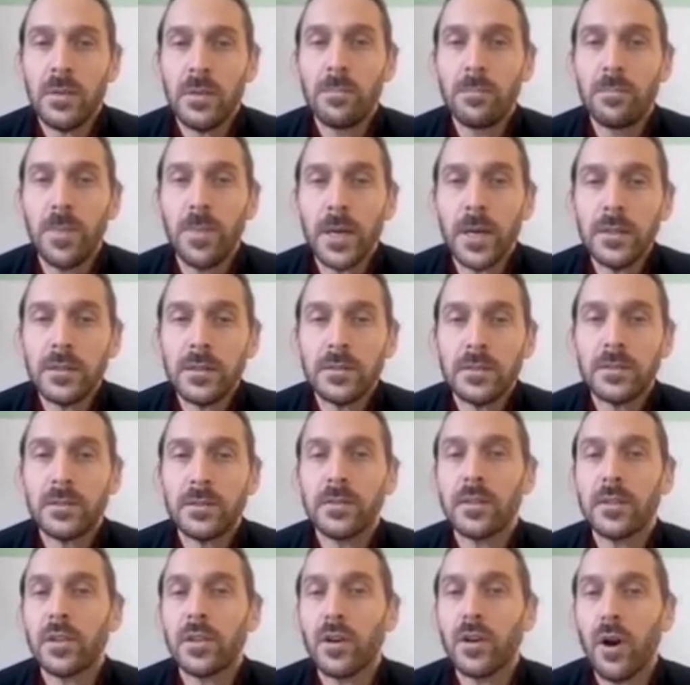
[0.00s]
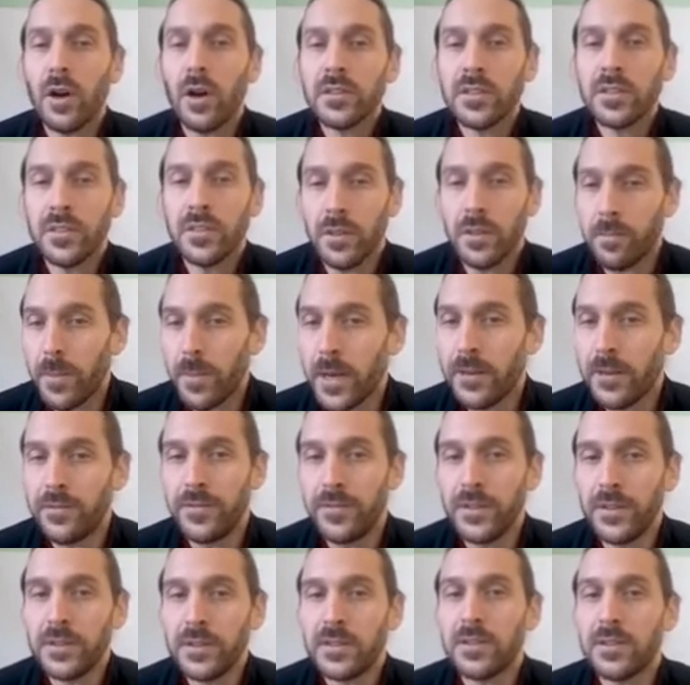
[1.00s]
But the costs and the
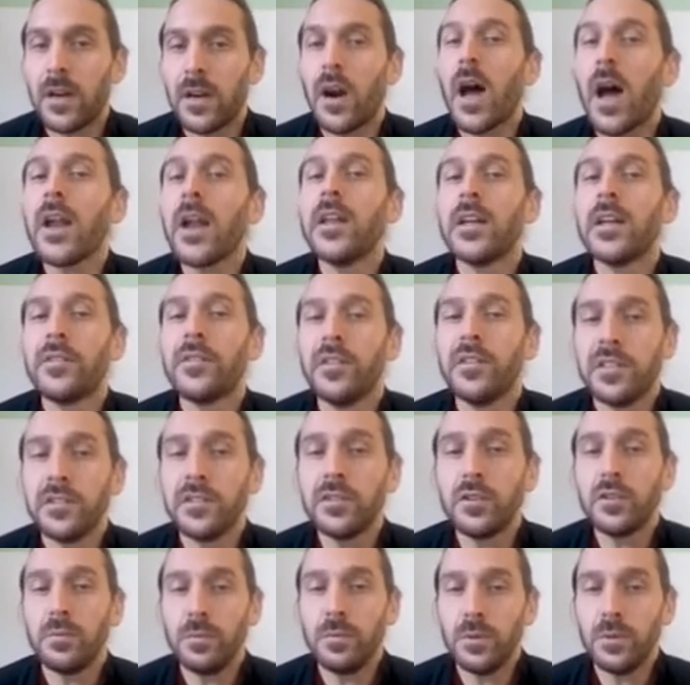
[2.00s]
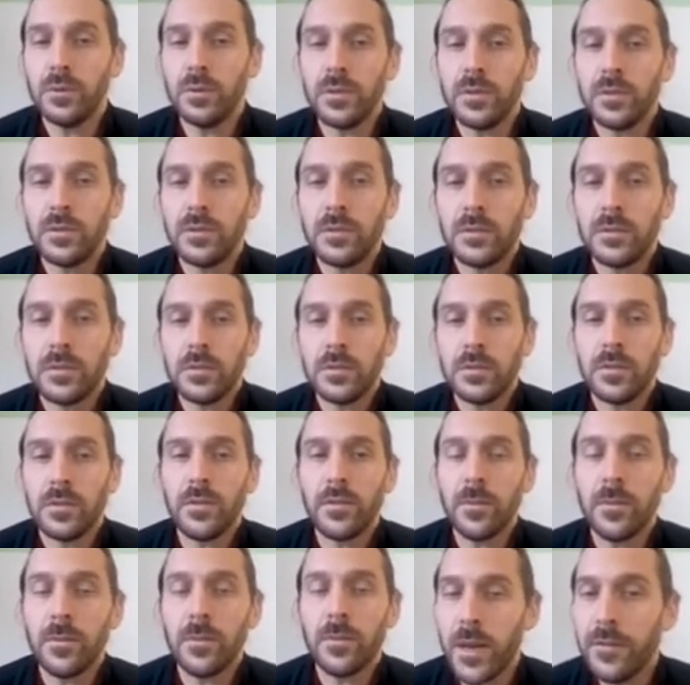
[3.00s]
benefits are unequally distributed.
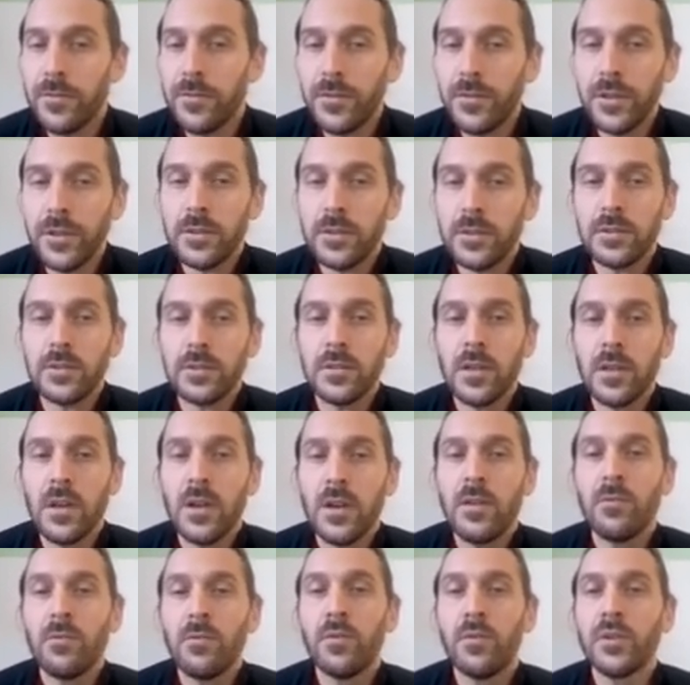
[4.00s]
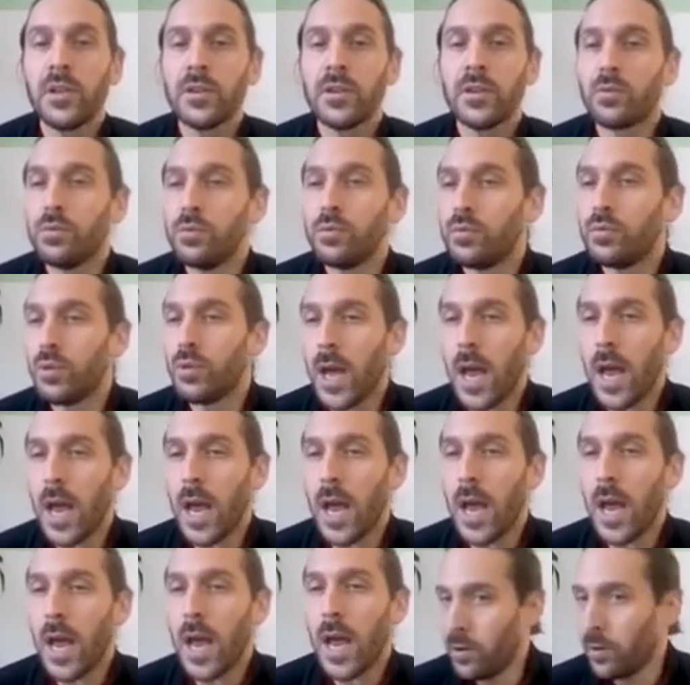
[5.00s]
The benefits would accrue to
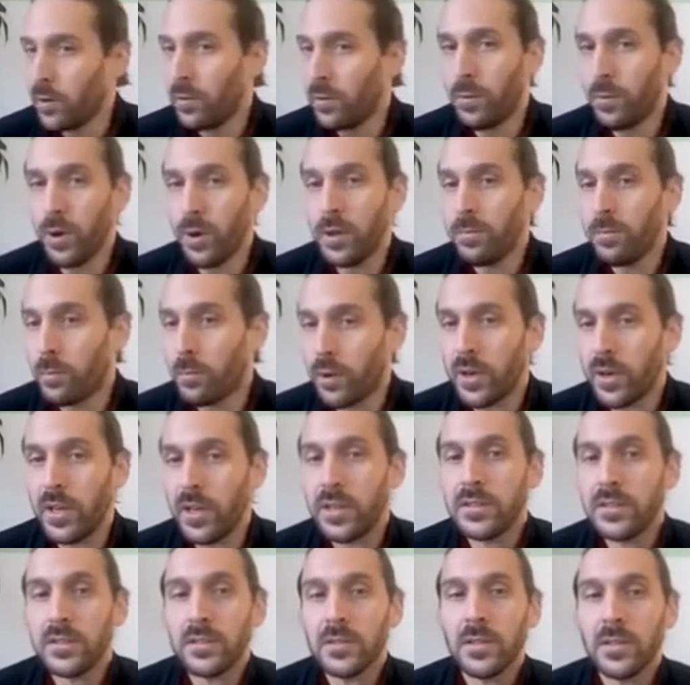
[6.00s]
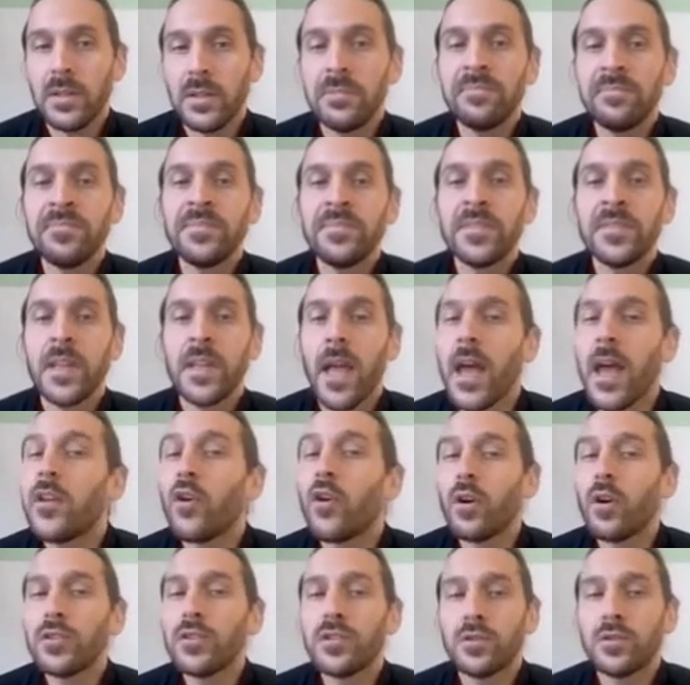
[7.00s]
everyone on the world, more or less, and
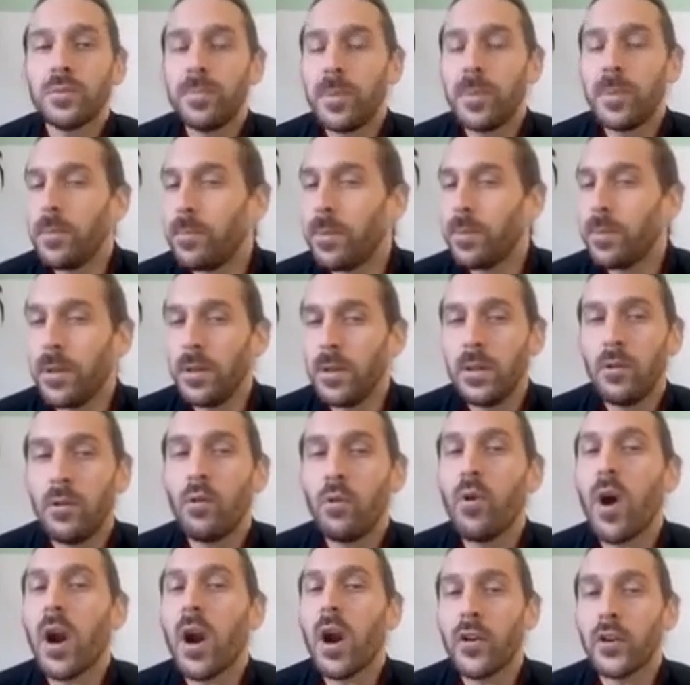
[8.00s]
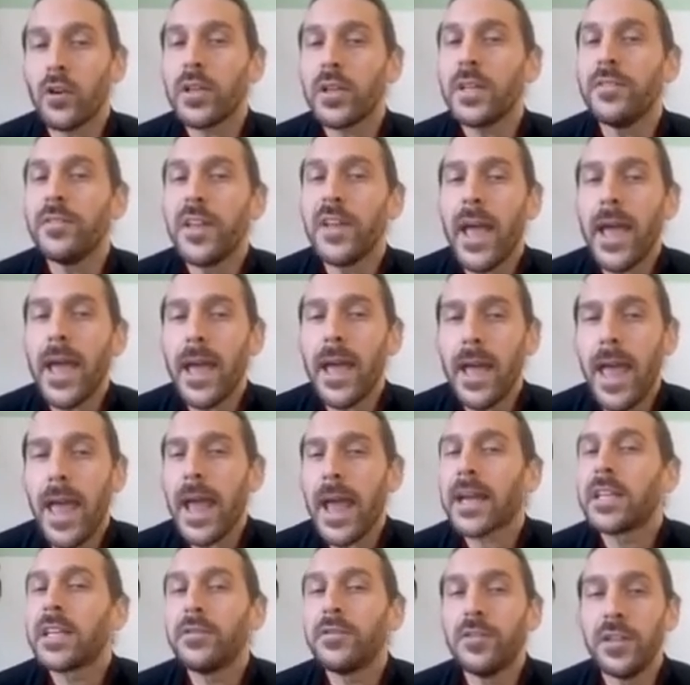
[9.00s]
also to people who are not even
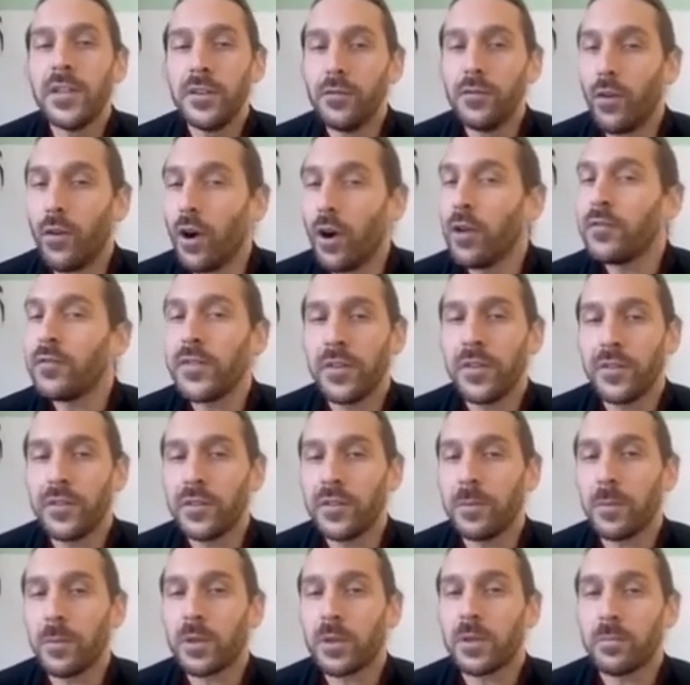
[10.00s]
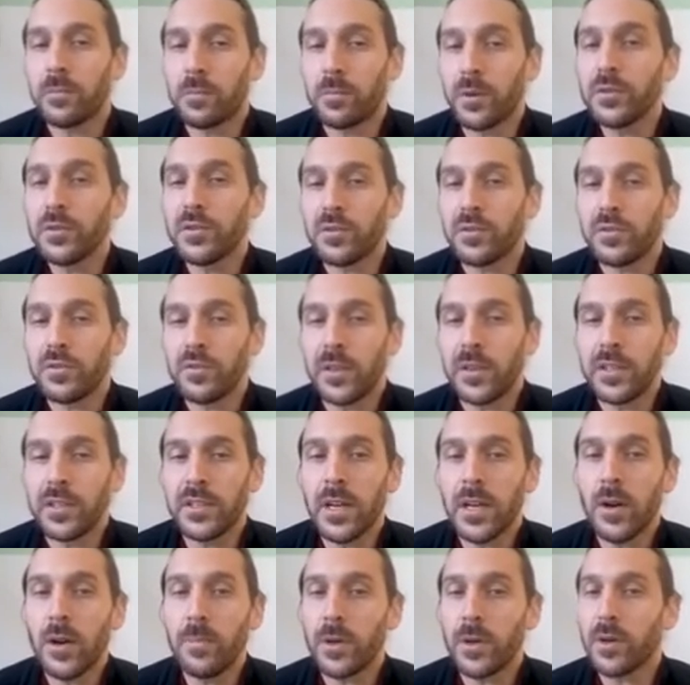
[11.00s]
actively involved in the democratic process right
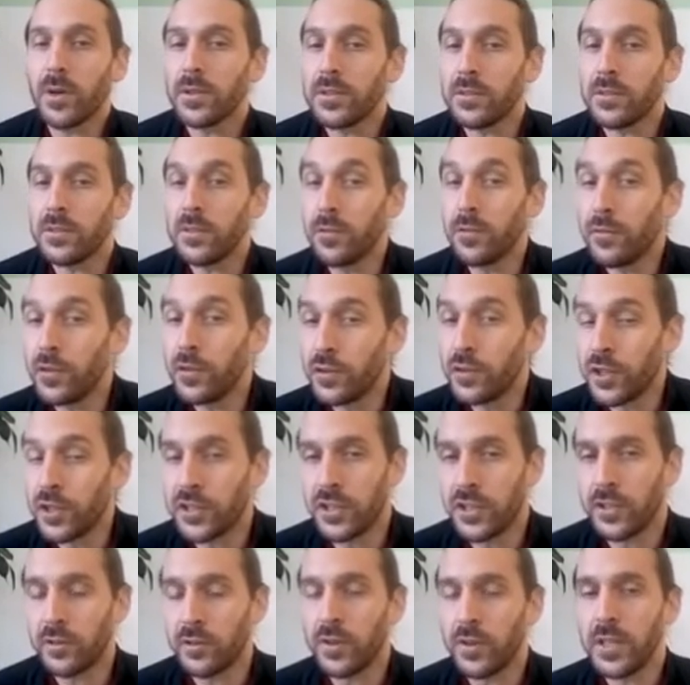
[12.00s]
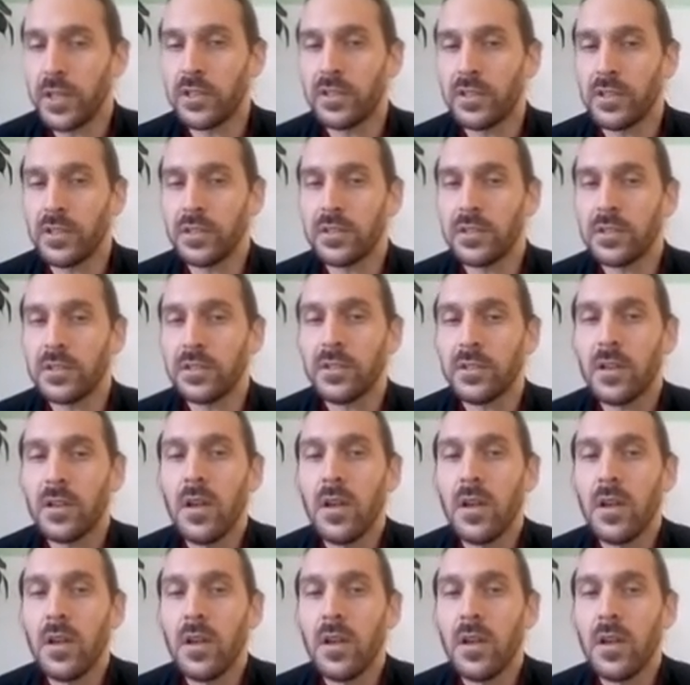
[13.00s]
now because it's the future generations.